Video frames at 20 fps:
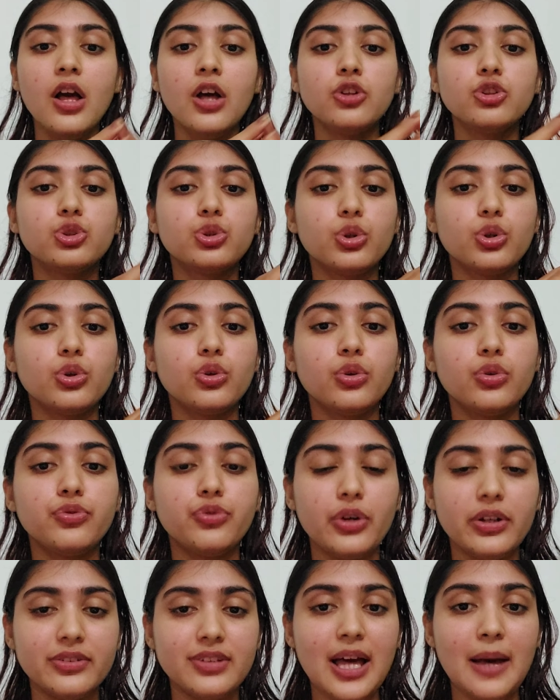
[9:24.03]
So
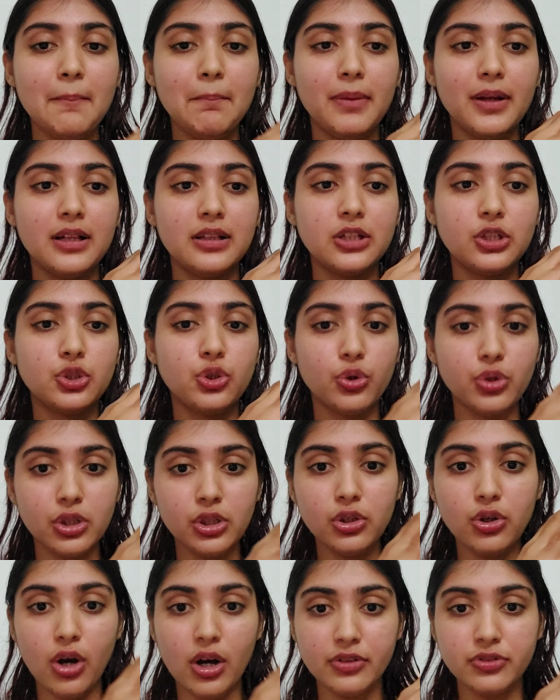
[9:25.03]
for example, the total
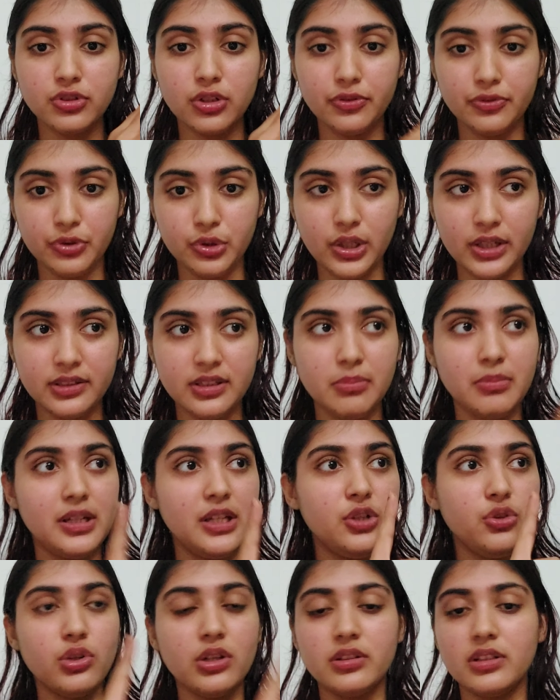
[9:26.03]
cost of
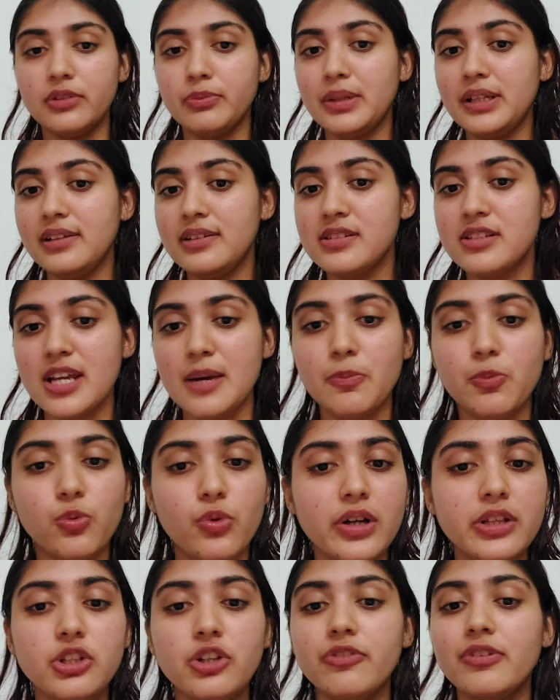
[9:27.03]
USMLE step
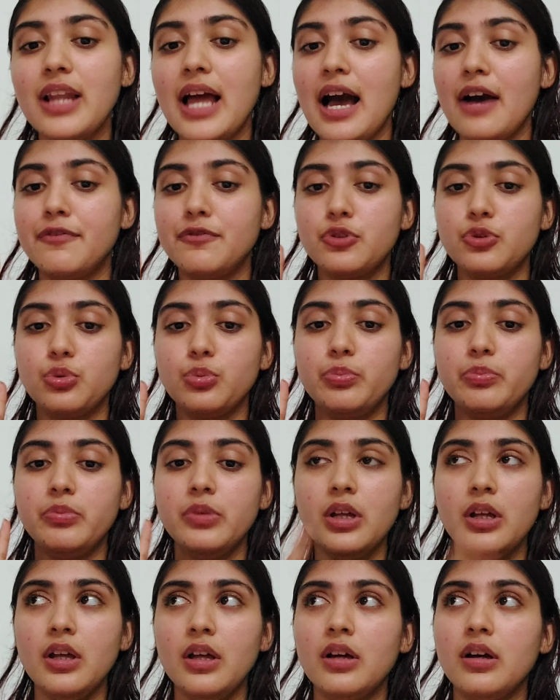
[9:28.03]
1, you will have to
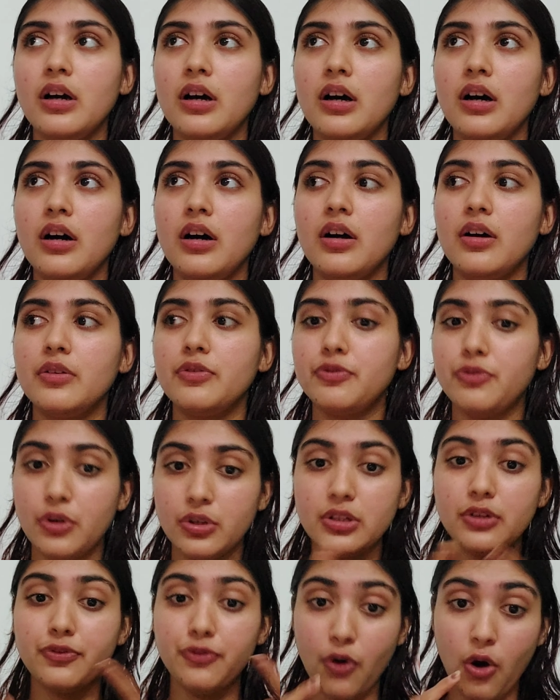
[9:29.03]
for
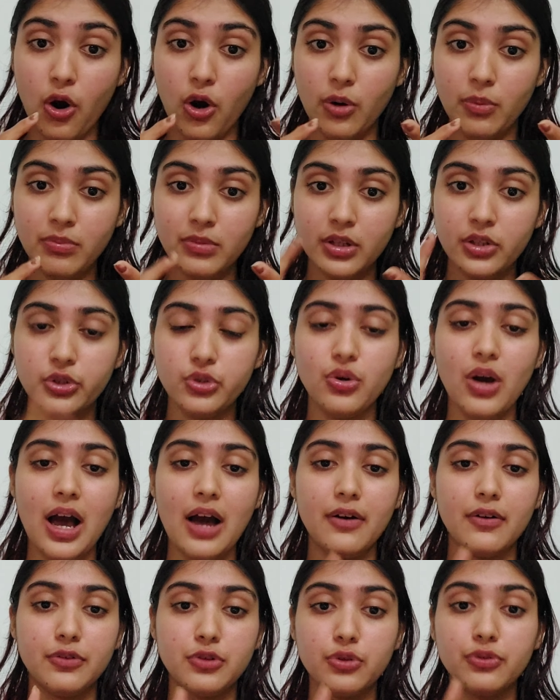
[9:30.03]
the form, you
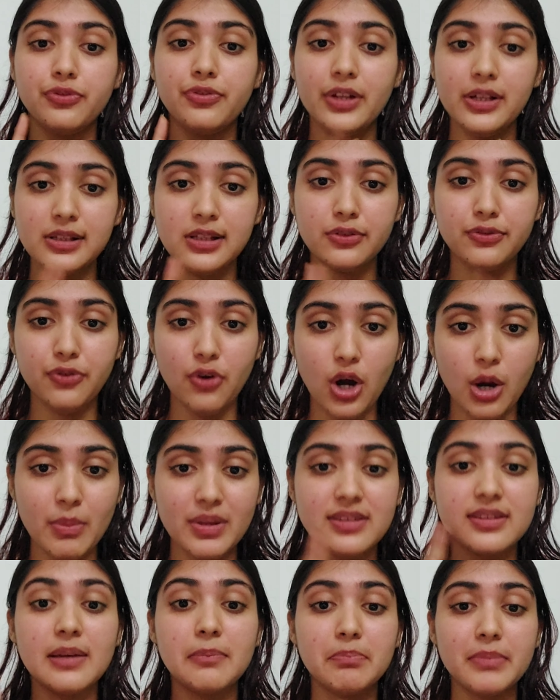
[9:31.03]
have to fill the form
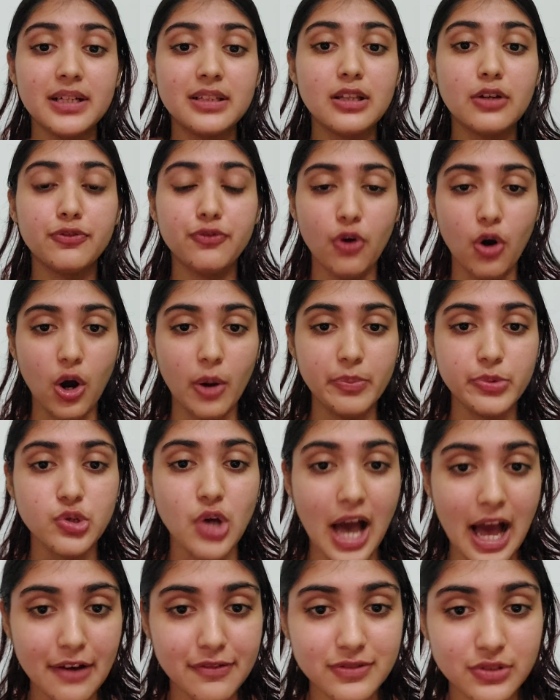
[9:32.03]
and submit the form. You
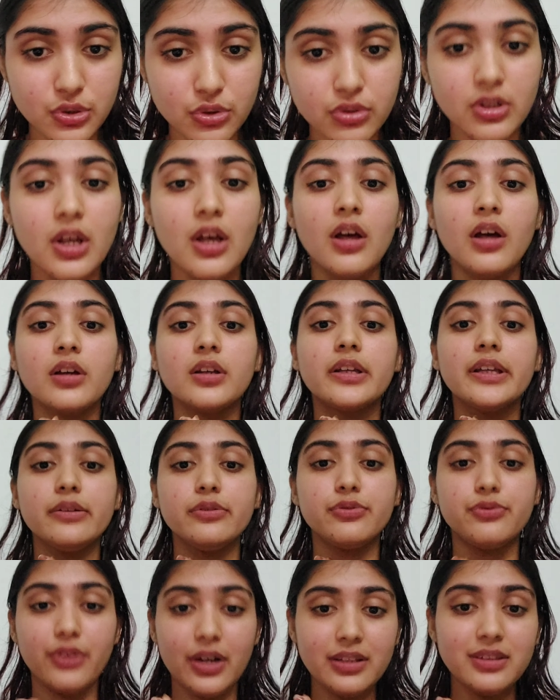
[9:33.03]
have to
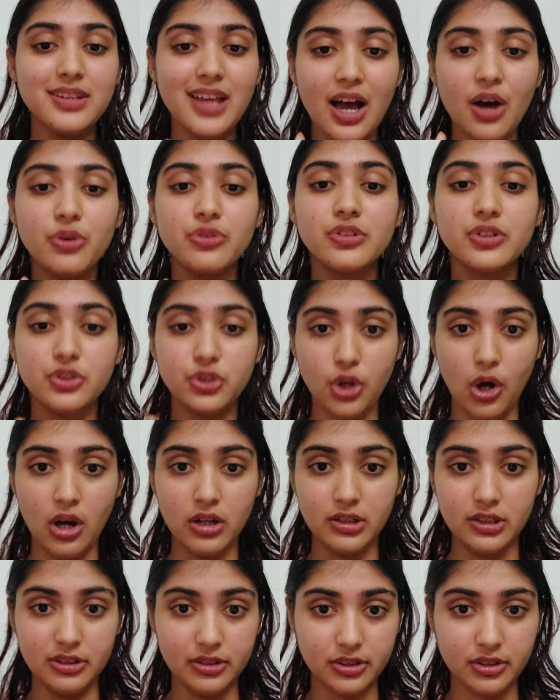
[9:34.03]
give
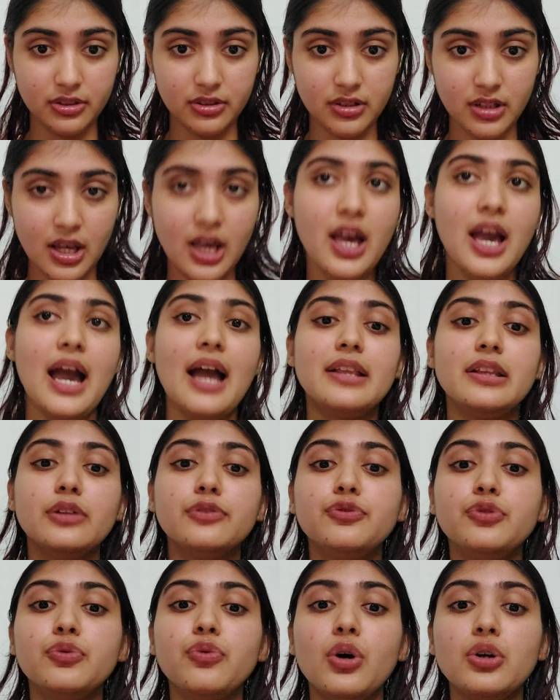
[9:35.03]
$1,000, and
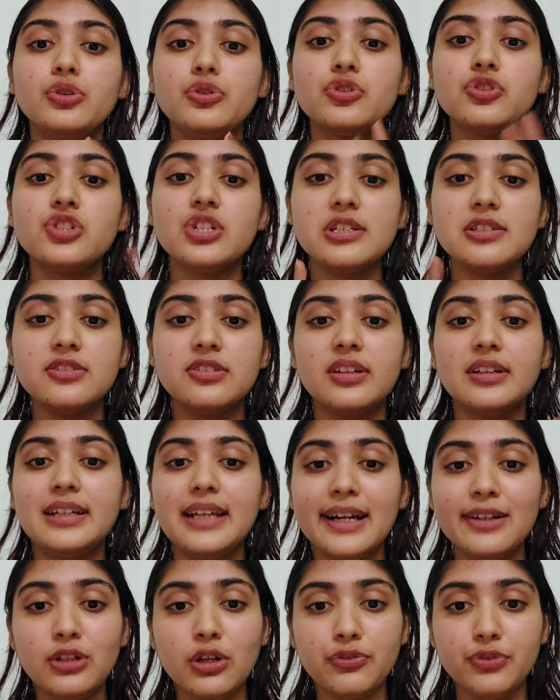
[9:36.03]
if you want to change the
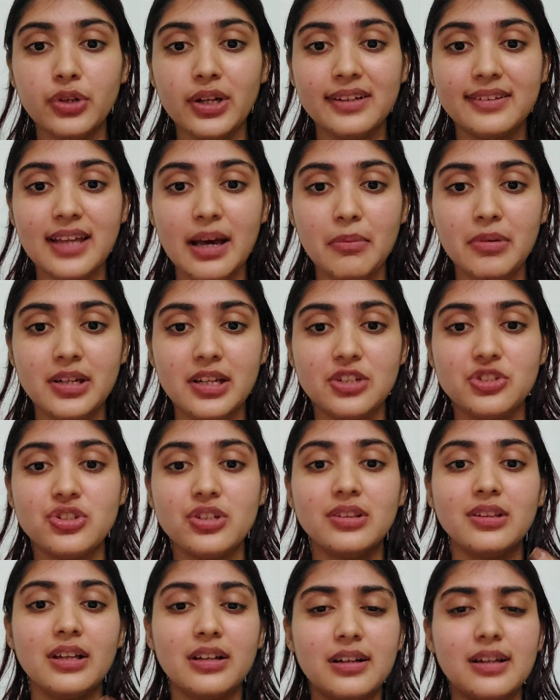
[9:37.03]
date of your
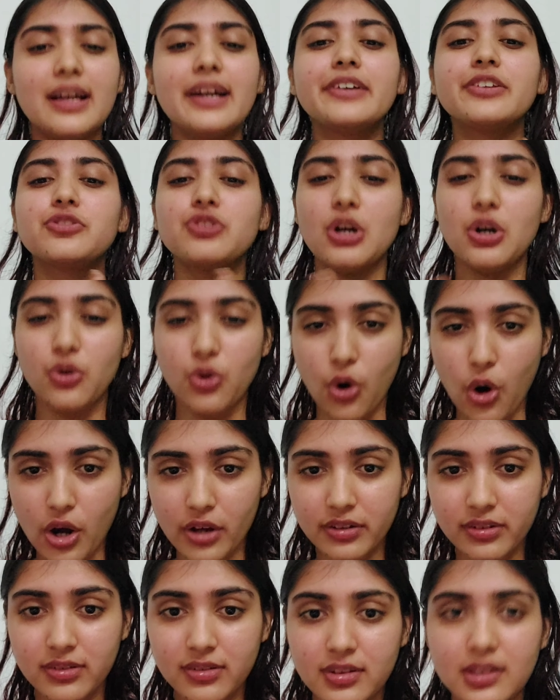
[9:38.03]
examination, there are extra
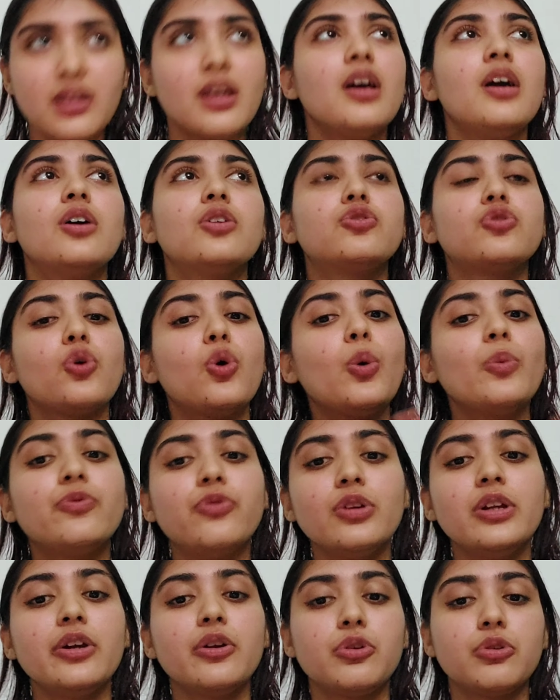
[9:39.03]
costs. So
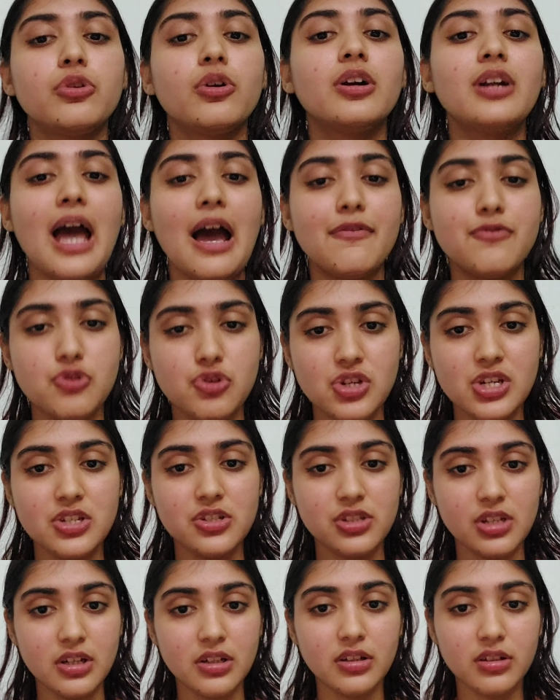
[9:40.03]
hopefully you do not have to
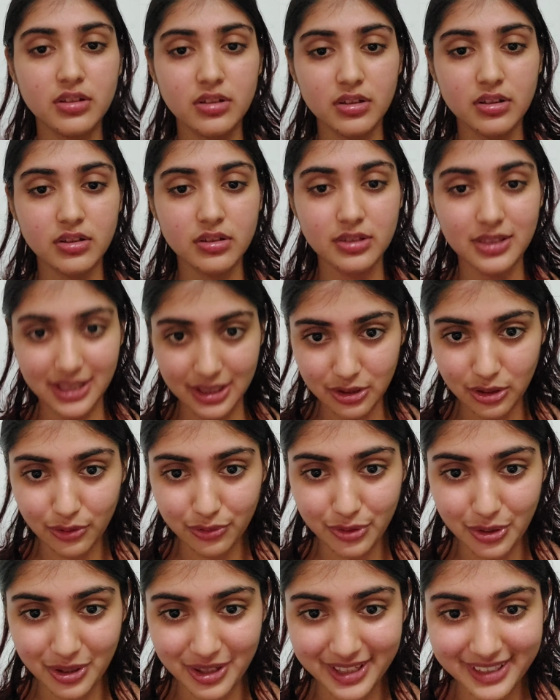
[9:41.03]
change the date
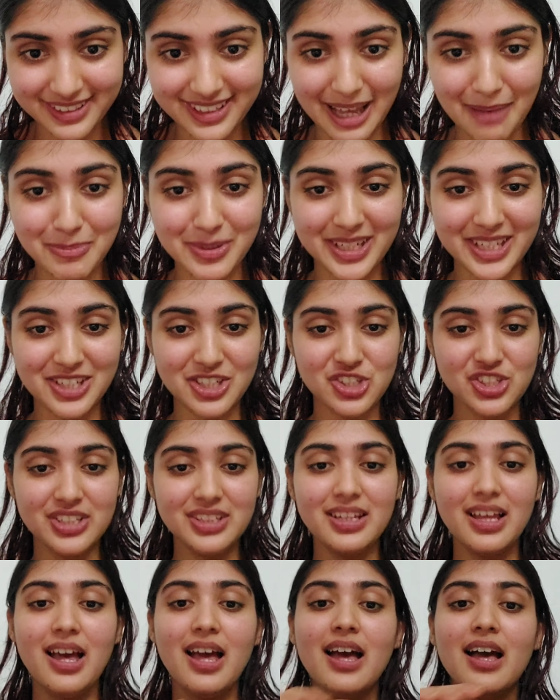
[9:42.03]
of your examination.
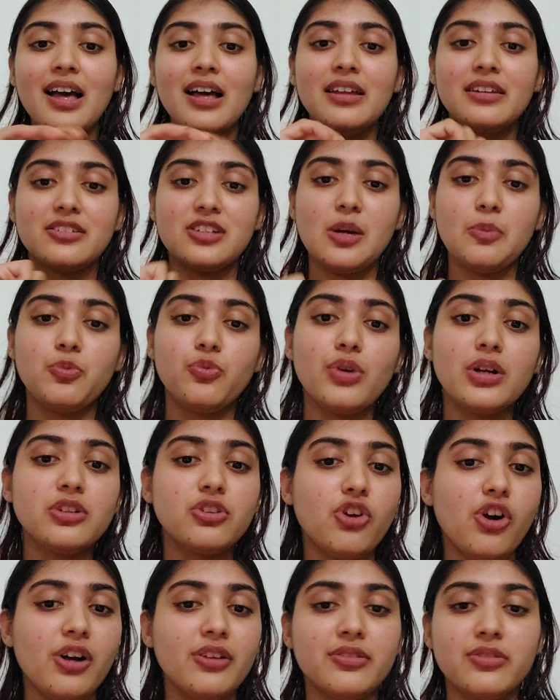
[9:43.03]
Step 1
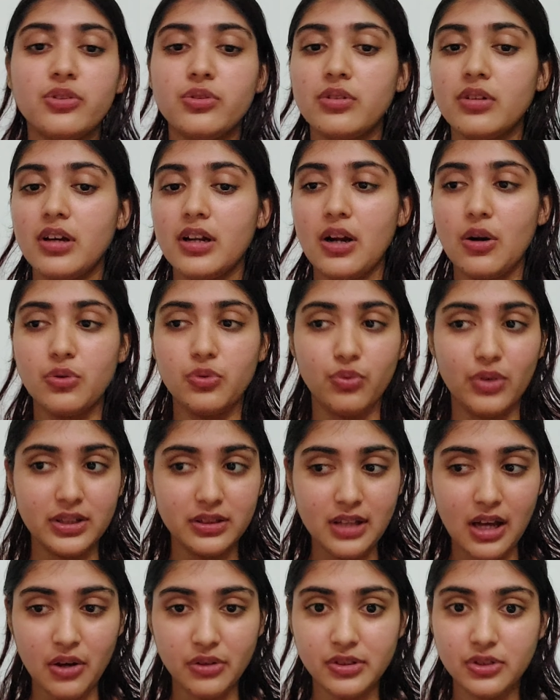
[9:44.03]
costs around
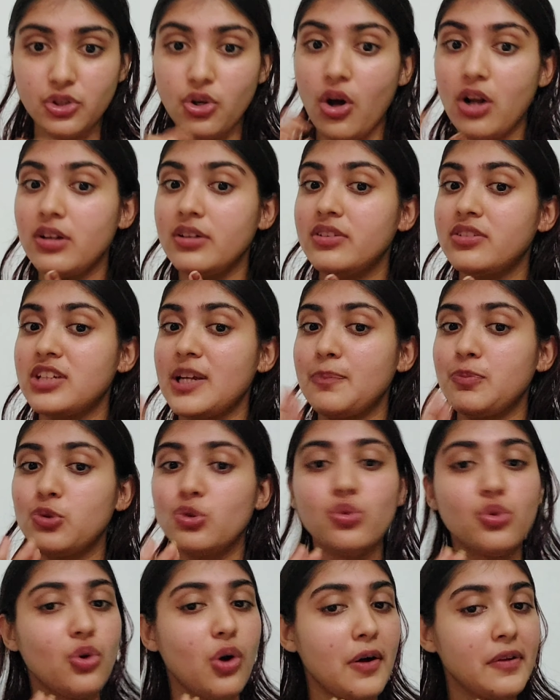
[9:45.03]
$1,000, step
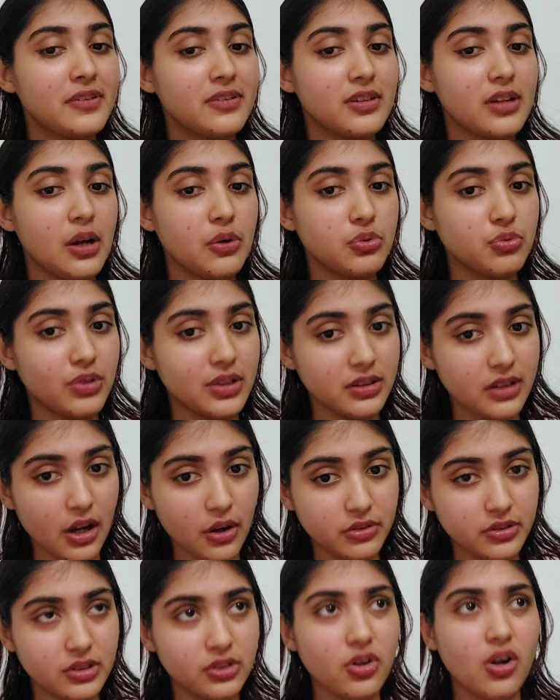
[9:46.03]
2 costs around
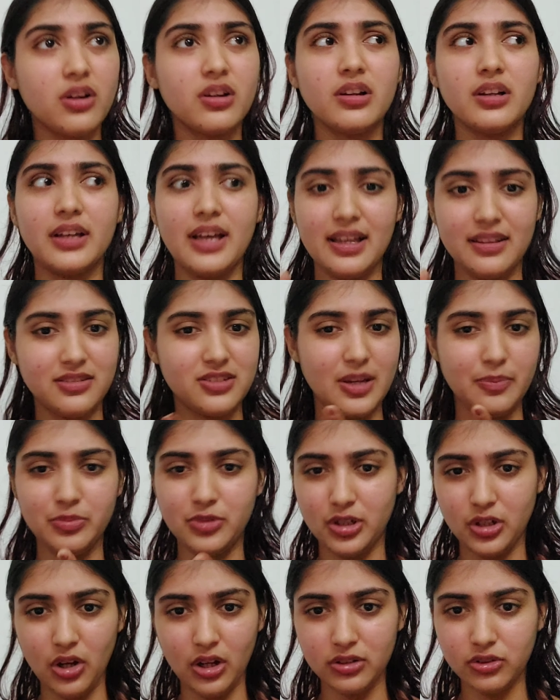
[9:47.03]
$1,000, again step
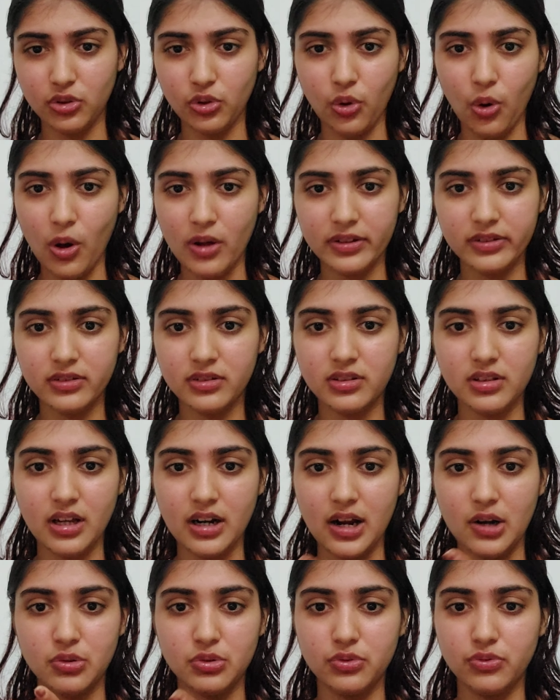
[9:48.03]
3 also costs
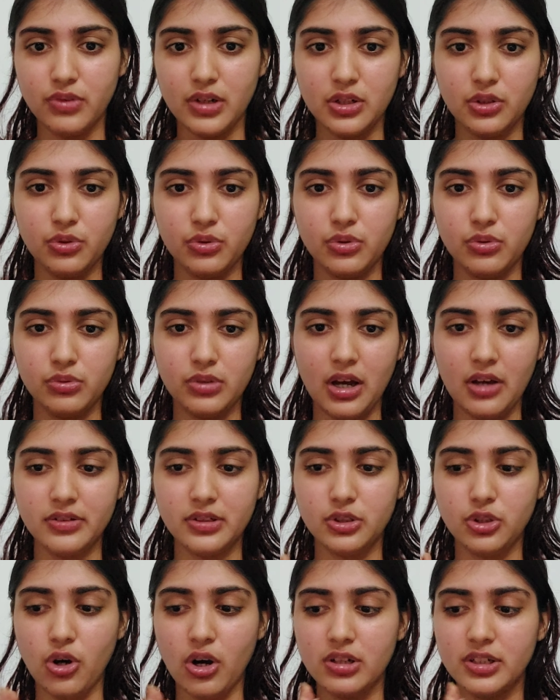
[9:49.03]
around $1,000 to
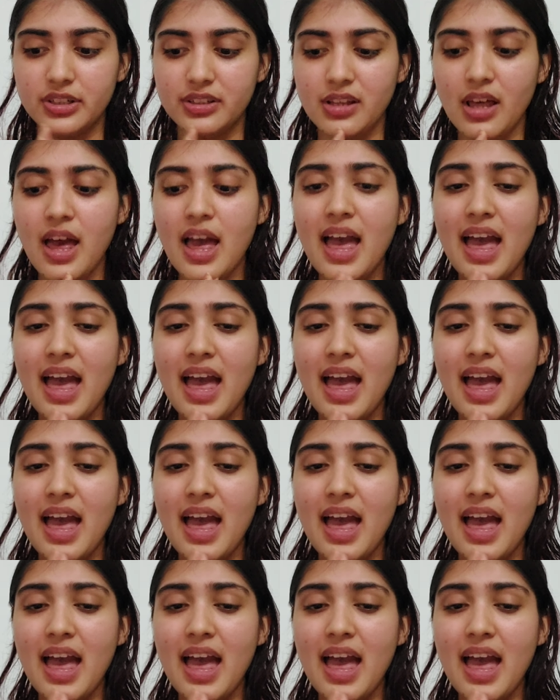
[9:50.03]
$2,000,